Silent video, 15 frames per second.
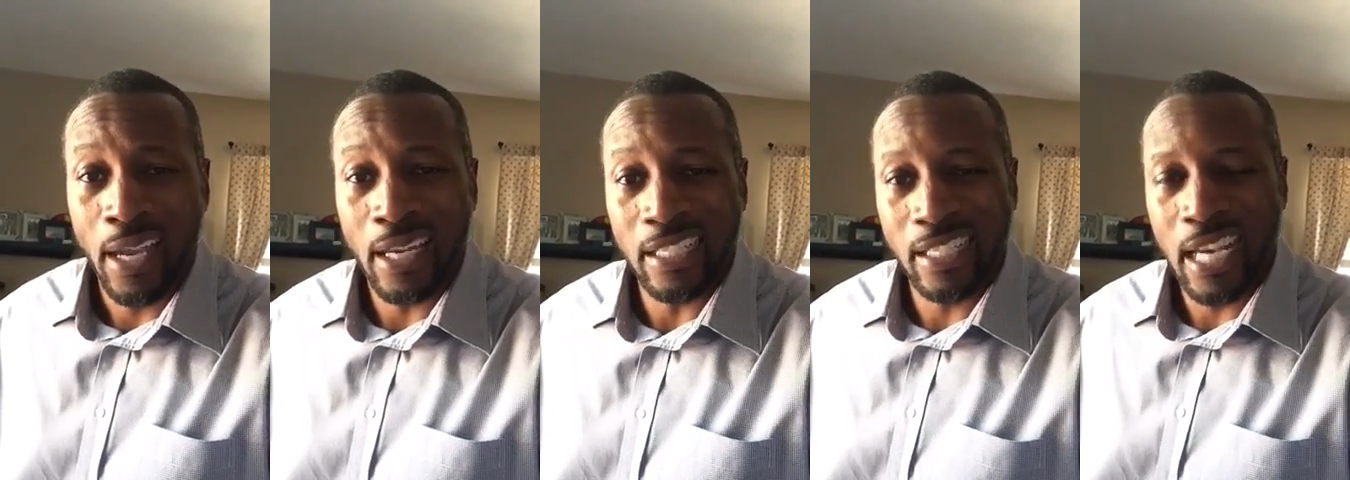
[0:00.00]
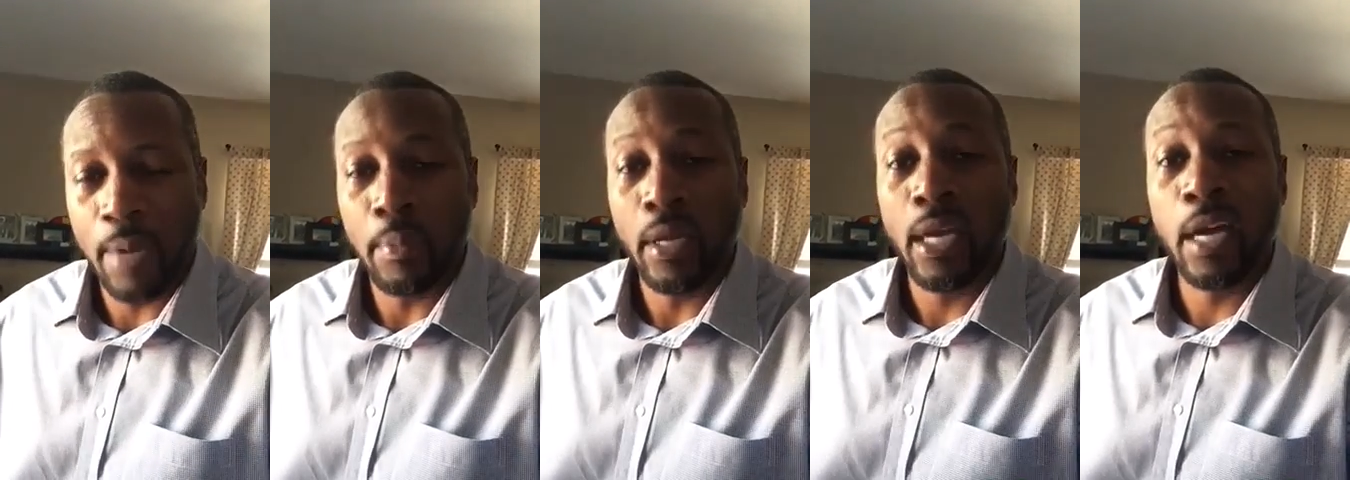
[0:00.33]
and it's
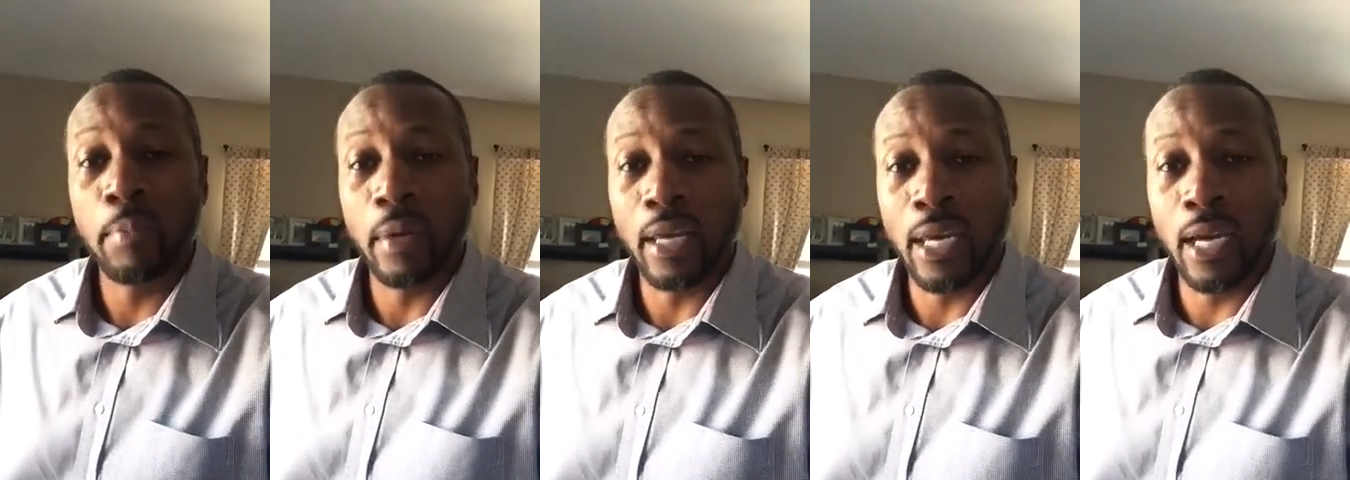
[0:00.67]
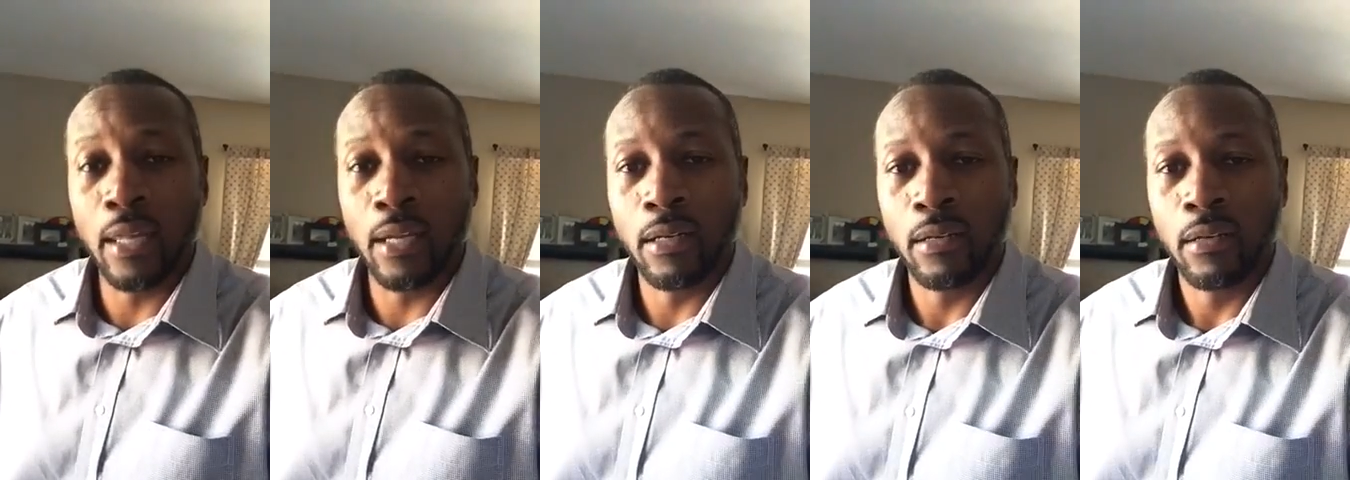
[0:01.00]
time to come
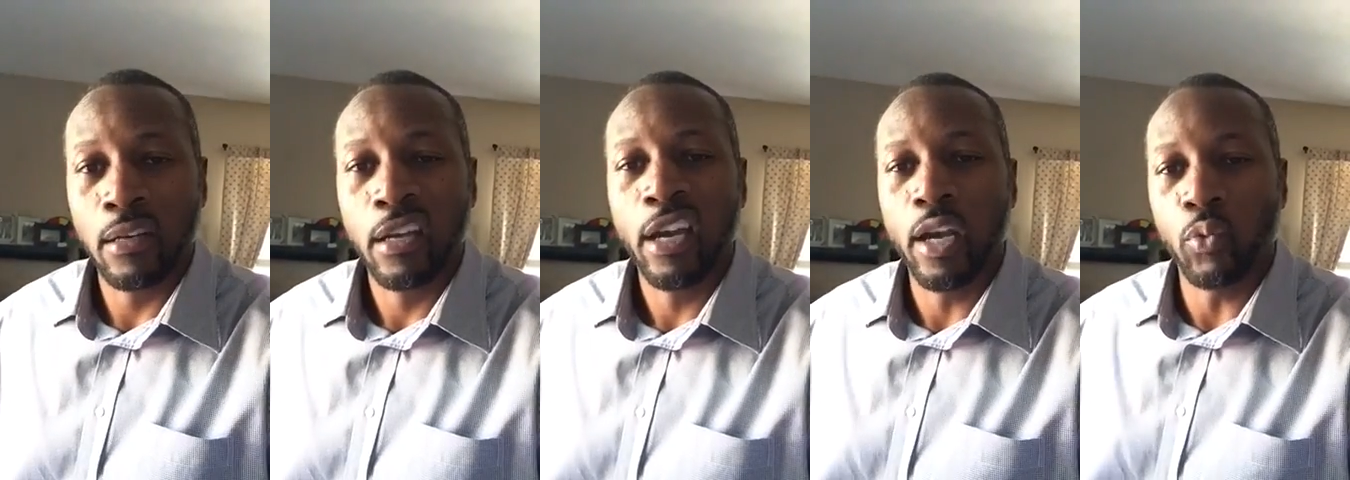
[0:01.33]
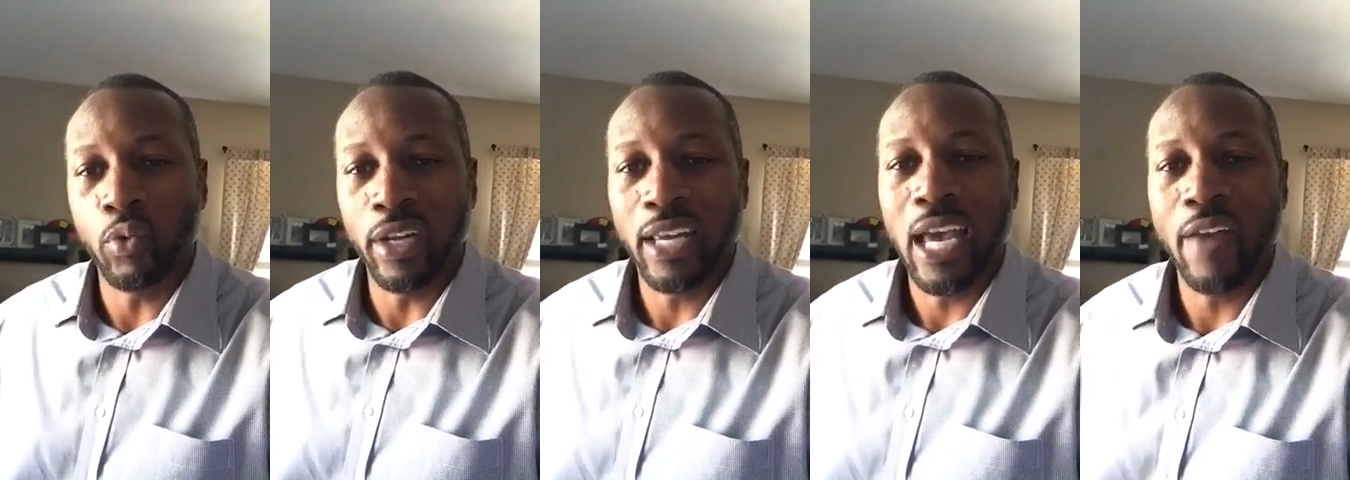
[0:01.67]
together and
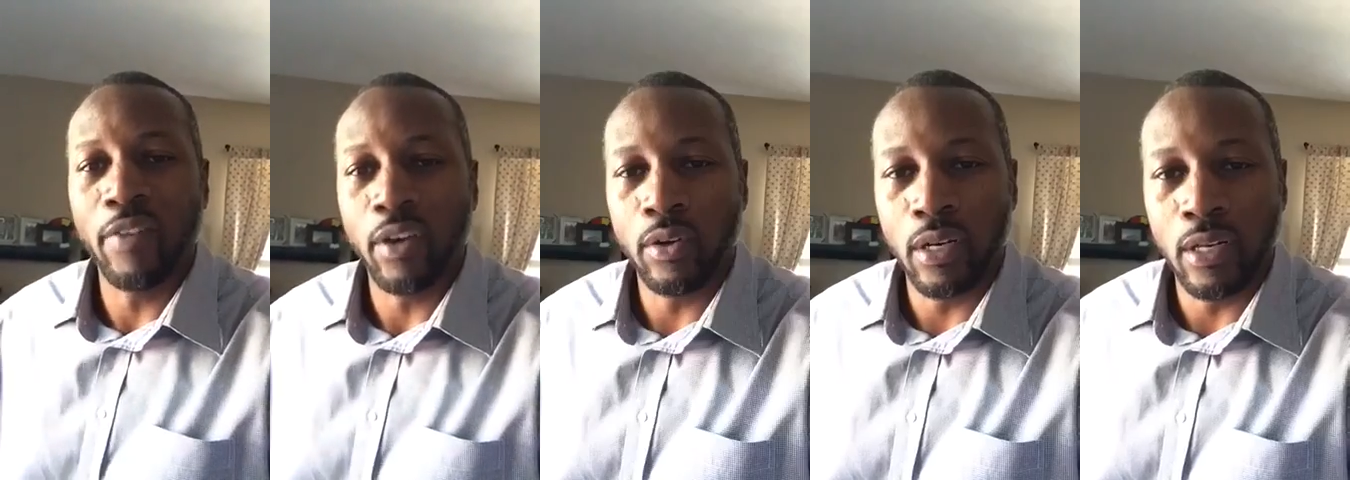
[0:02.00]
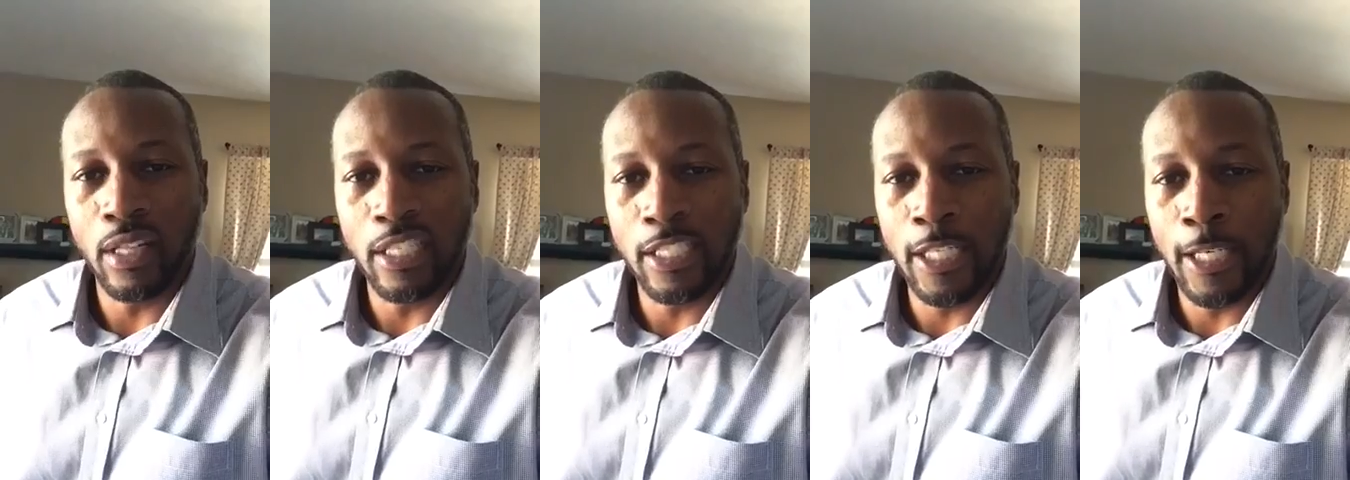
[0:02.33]
wreak havoc on
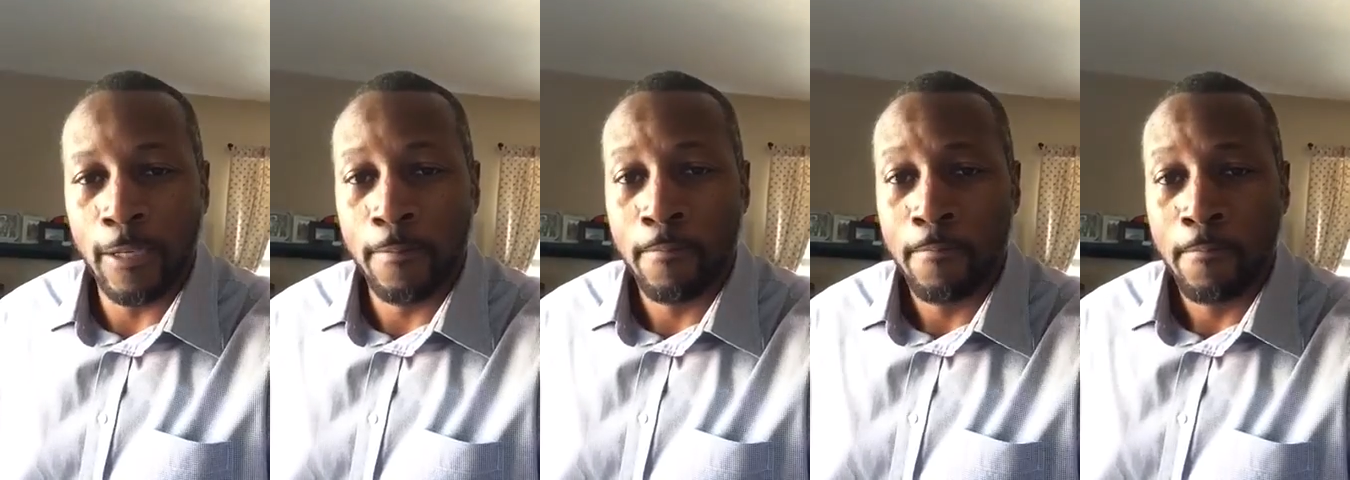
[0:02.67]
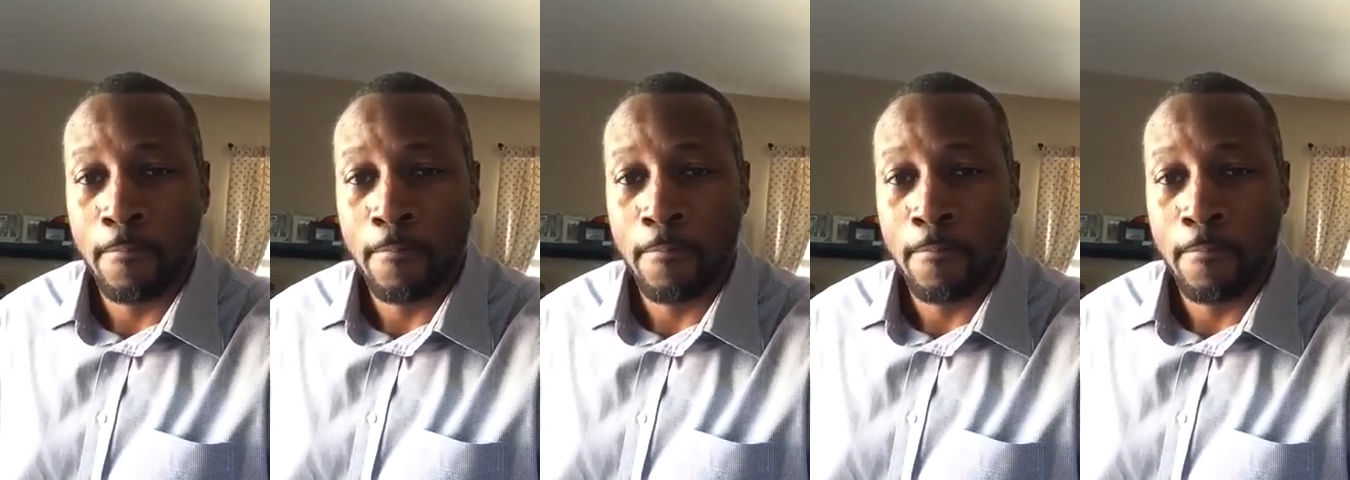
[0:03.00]
another team.